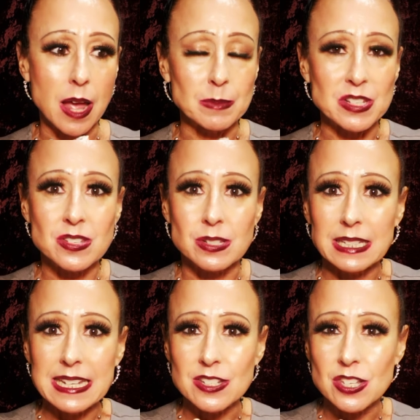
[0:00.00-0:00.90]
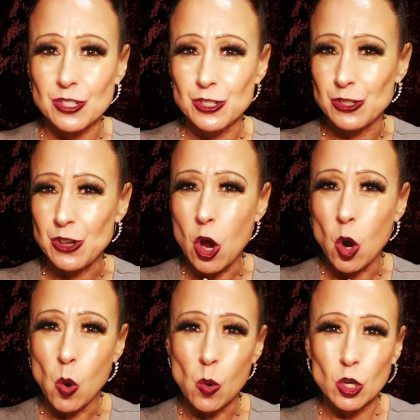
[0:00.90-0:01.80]
sleet,
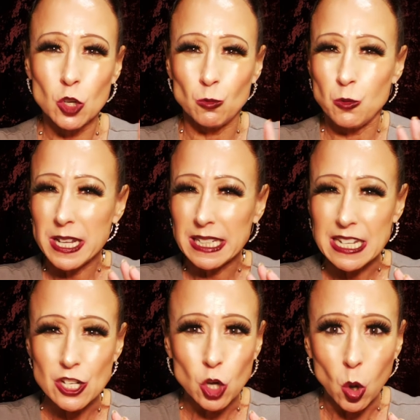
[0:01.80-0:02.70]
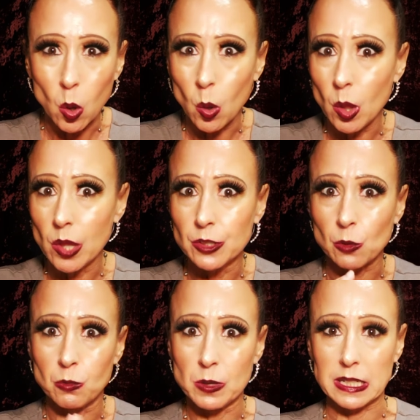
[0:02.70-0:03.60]
snow, really cold,
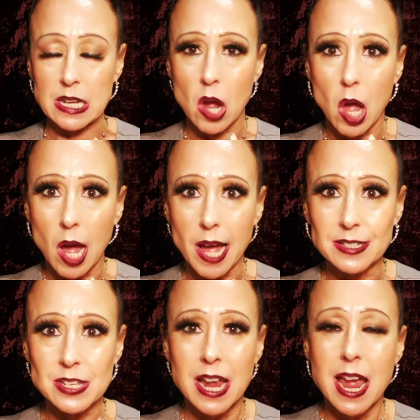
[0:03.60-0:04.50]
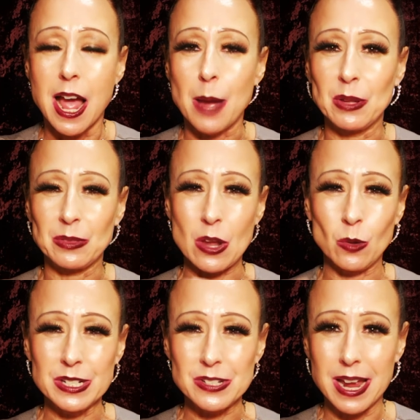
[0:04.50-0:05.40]
really hot. About the
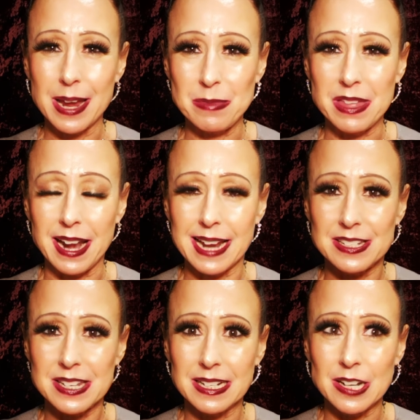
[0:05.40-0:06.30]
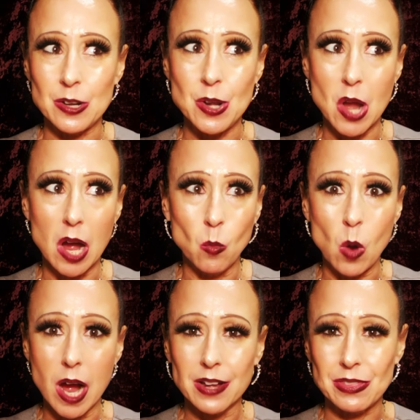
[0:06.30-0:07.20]
only time that I did not
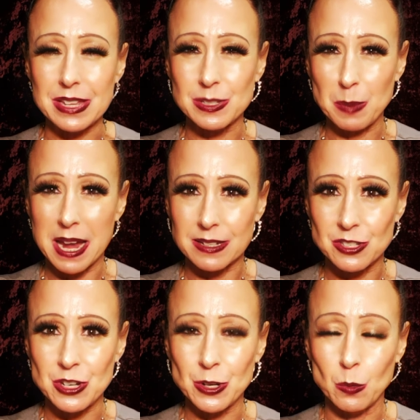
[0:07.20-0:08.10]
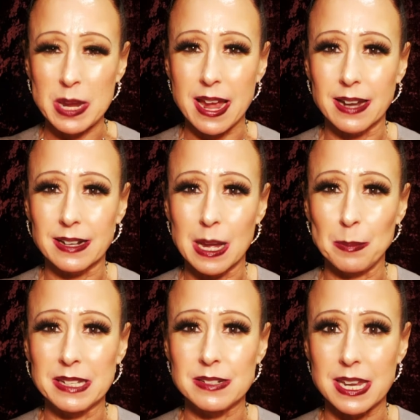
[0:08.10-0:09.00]
walk this past year, we had a
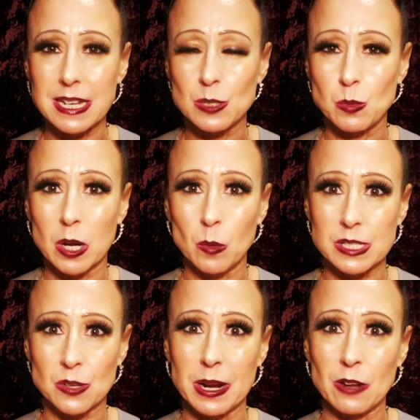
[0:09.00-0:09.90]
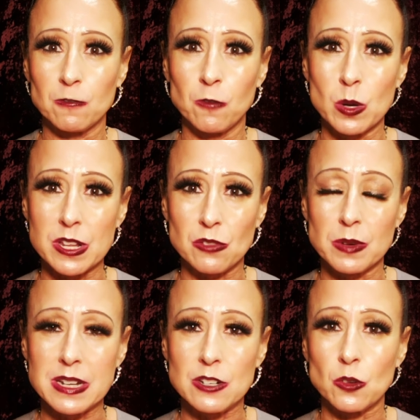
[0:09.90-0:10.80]
couple of days where it was around
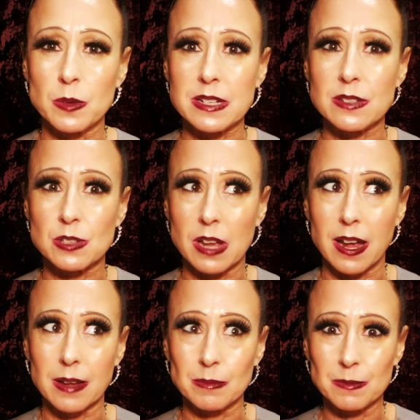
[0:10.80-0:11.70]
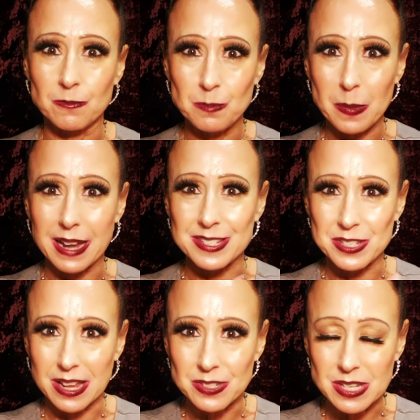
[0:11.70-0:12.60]
43 degrees
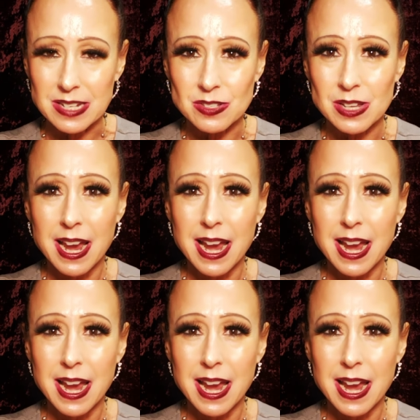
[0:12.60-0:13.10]
Celsius,